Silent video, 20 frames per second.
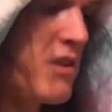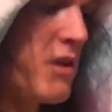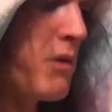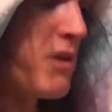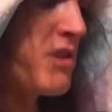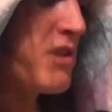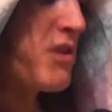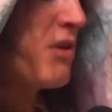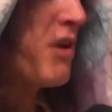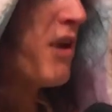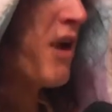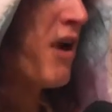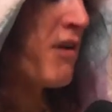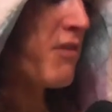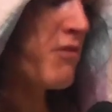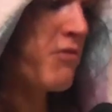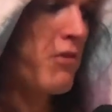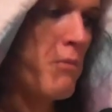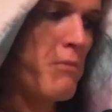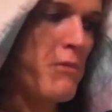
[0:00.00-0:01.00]
do is you learn
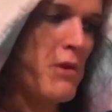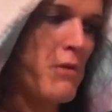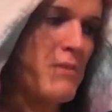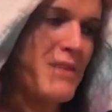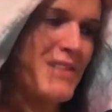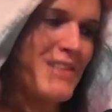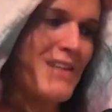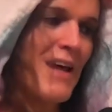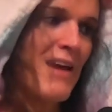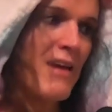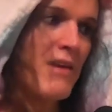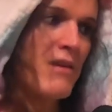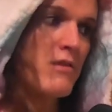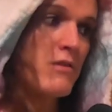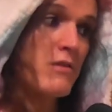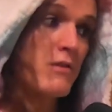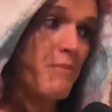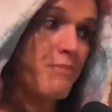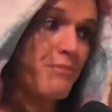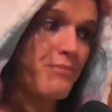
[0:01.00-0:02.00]
from your
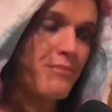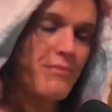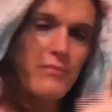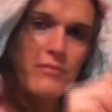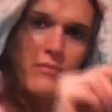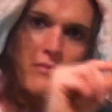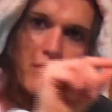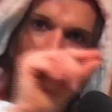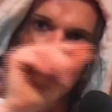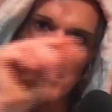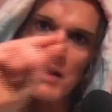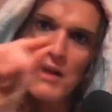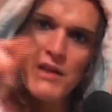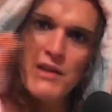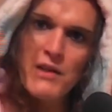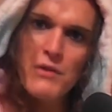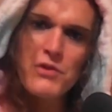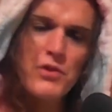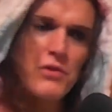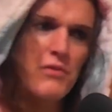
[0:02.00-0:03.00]
mistakes and
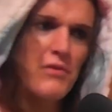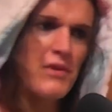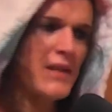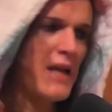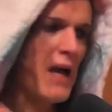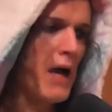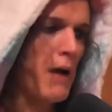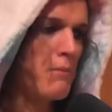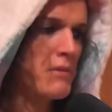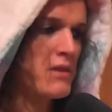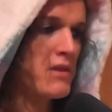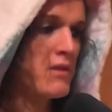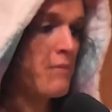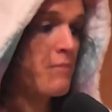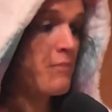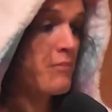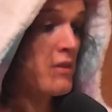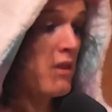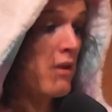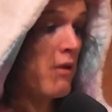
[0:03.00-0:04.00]
you sort of adapt.
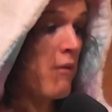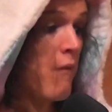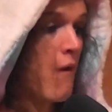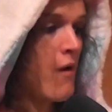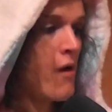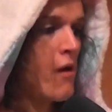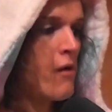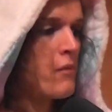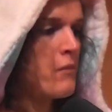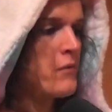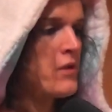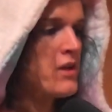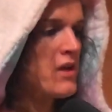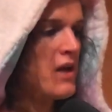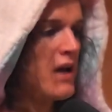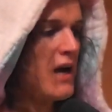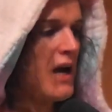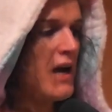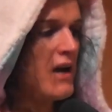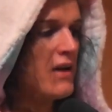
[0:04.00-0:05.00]

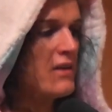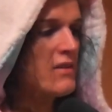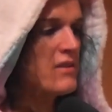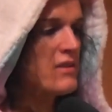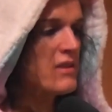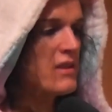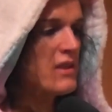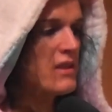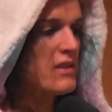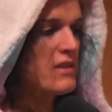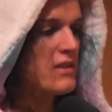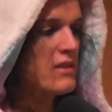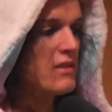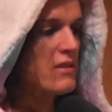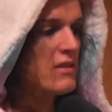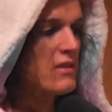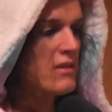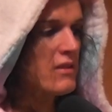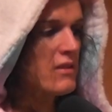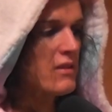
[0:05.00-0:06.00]
And
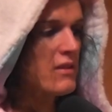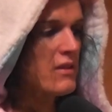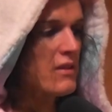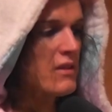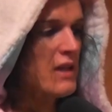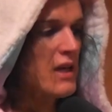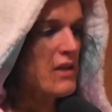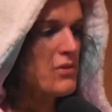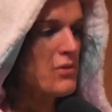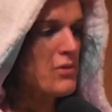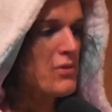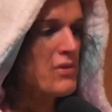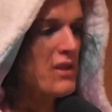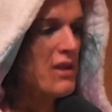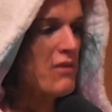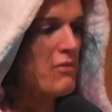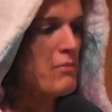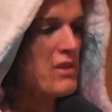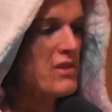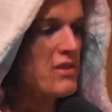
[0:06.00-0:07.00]
that's also
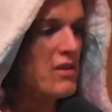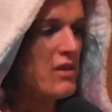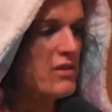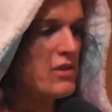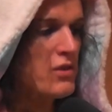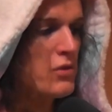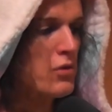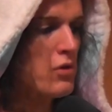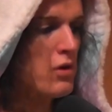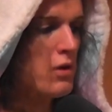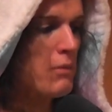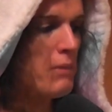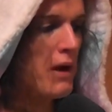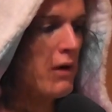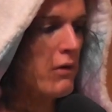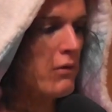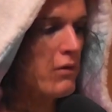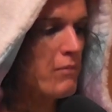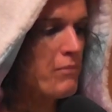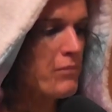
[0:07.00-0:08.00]
given me something to talk
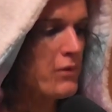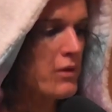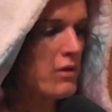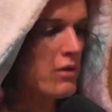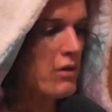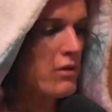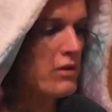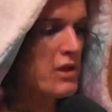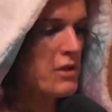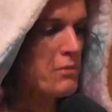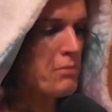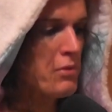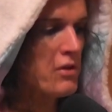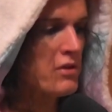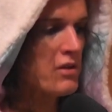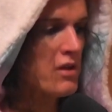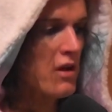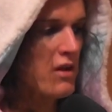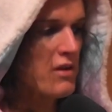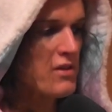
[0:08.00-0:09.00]
about on this
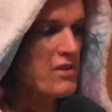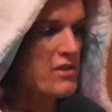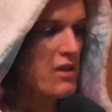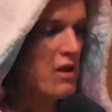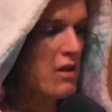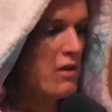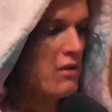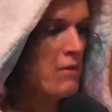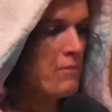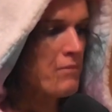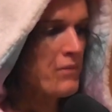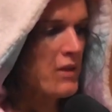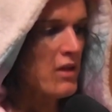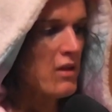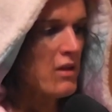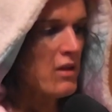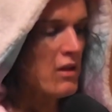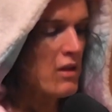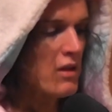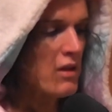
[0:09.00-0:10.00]
podcast. So
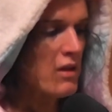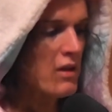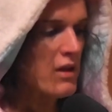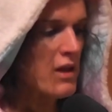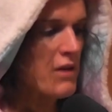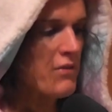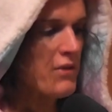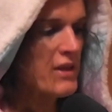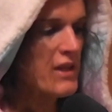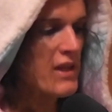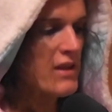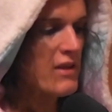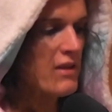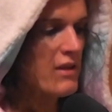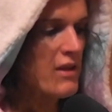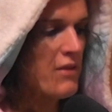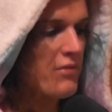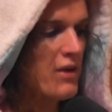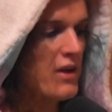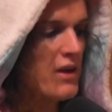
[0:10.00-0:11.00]
if I hadn't
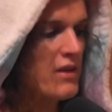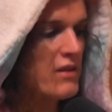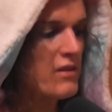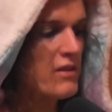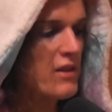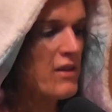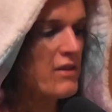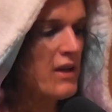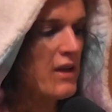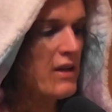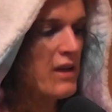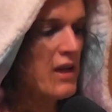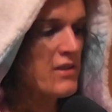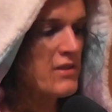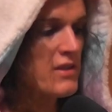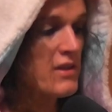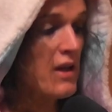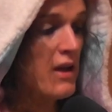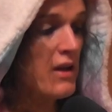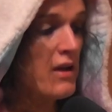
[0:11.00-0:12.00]
have done that
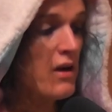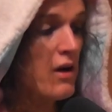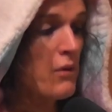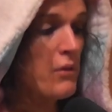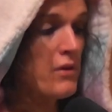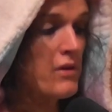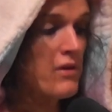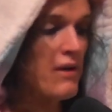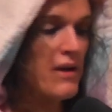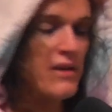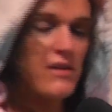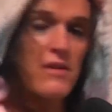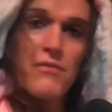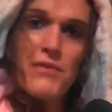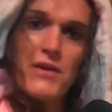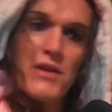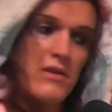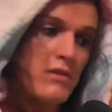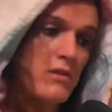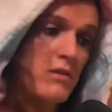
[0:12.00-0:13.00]
yesterday, I wouldn't have had
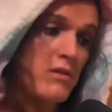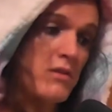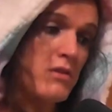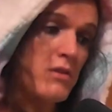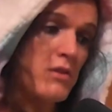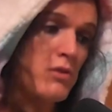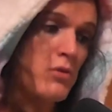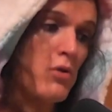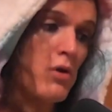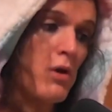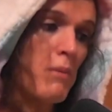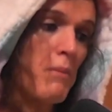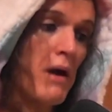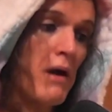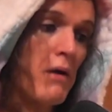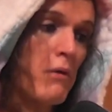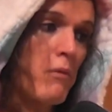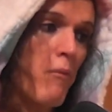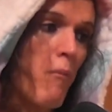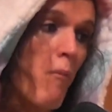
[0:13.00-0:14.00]
nothing to talk
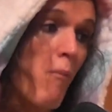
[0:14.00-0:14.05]
about.